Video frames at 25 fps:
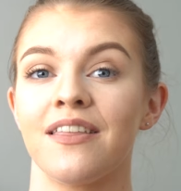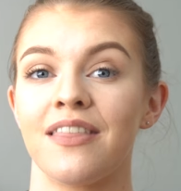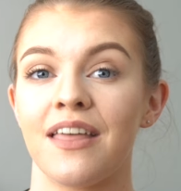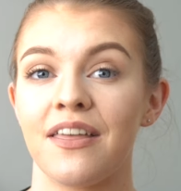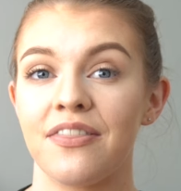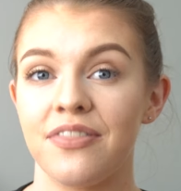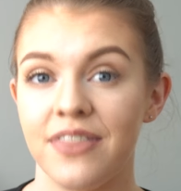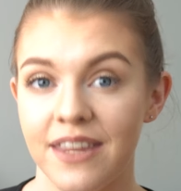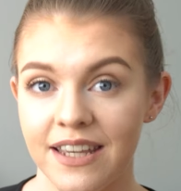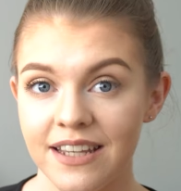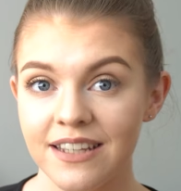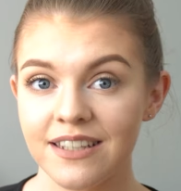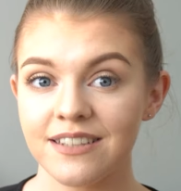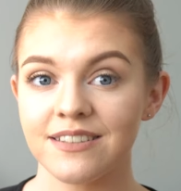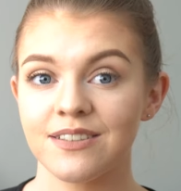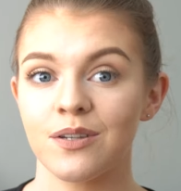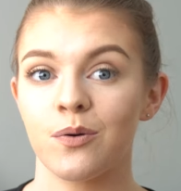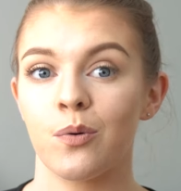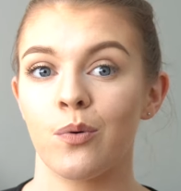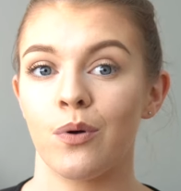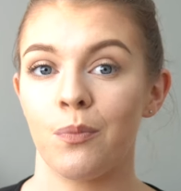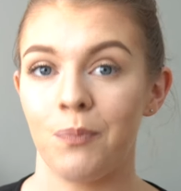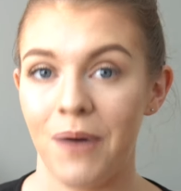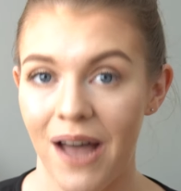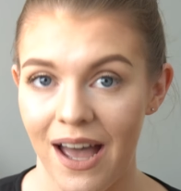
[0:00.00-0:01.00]
that this
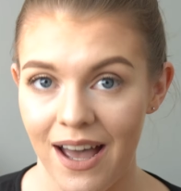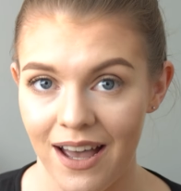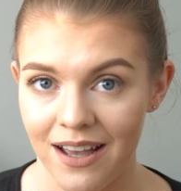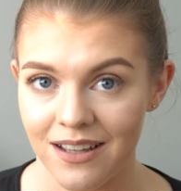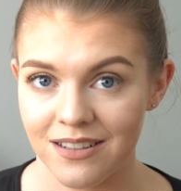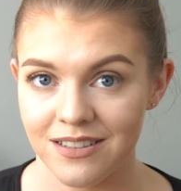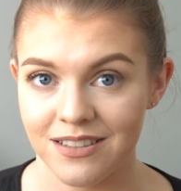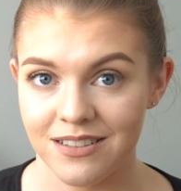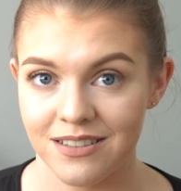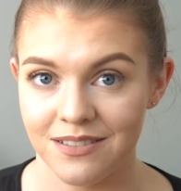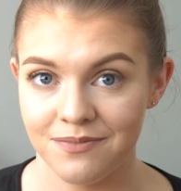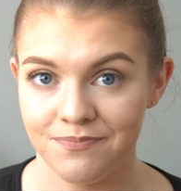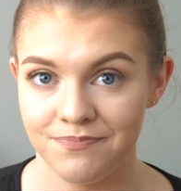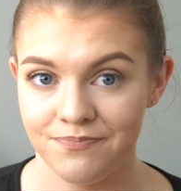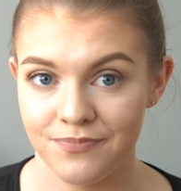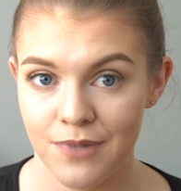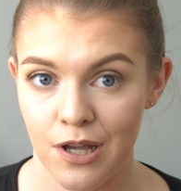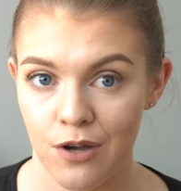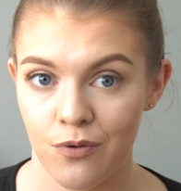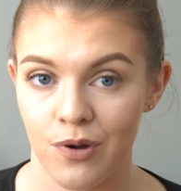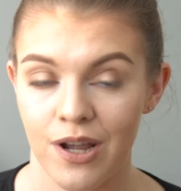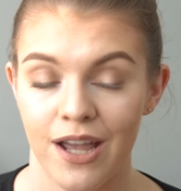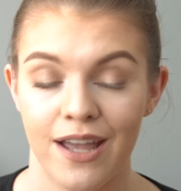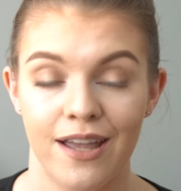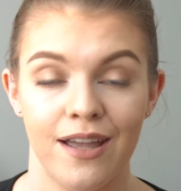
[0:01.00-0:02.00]
will pass.
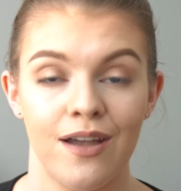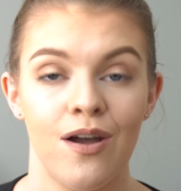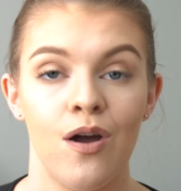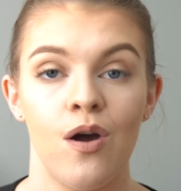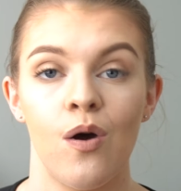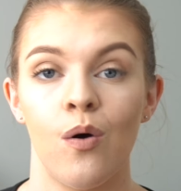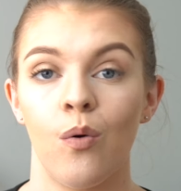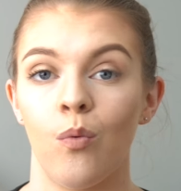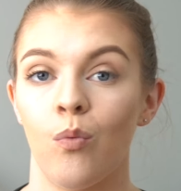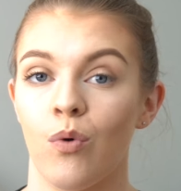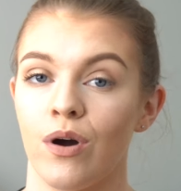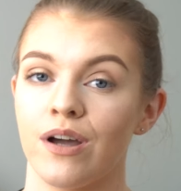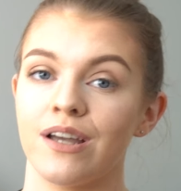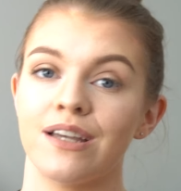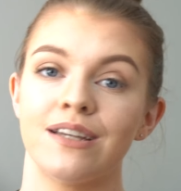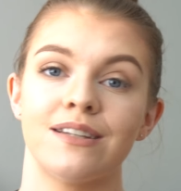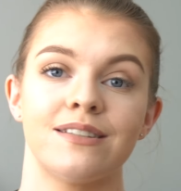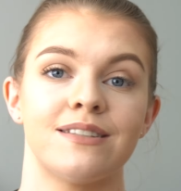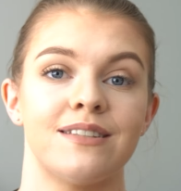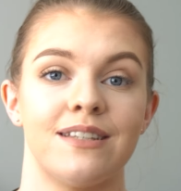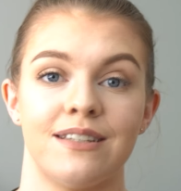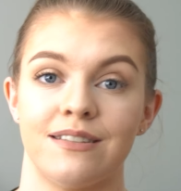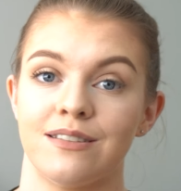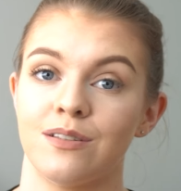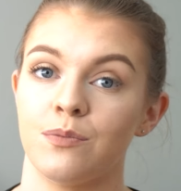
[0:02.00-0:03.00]
Okay, why is
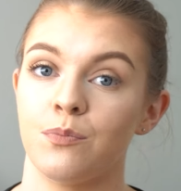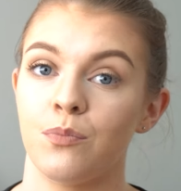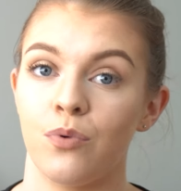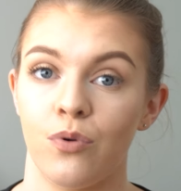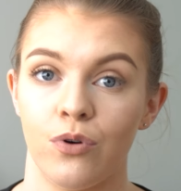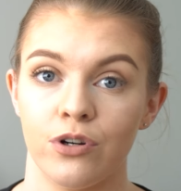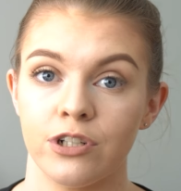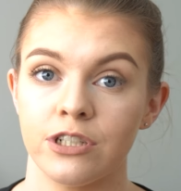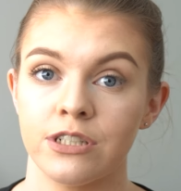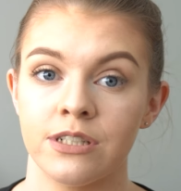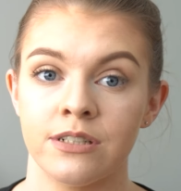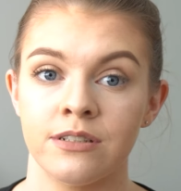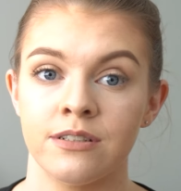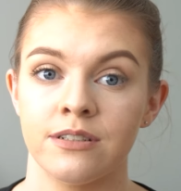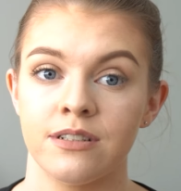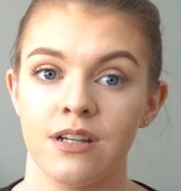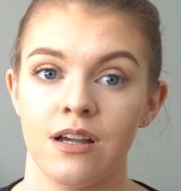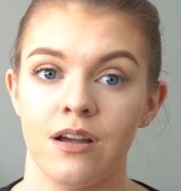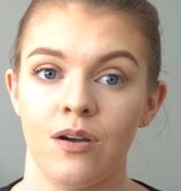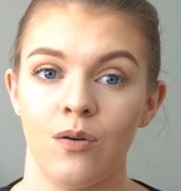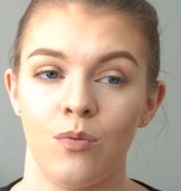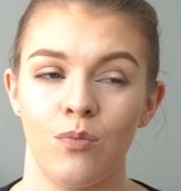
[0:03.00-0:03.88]
this important?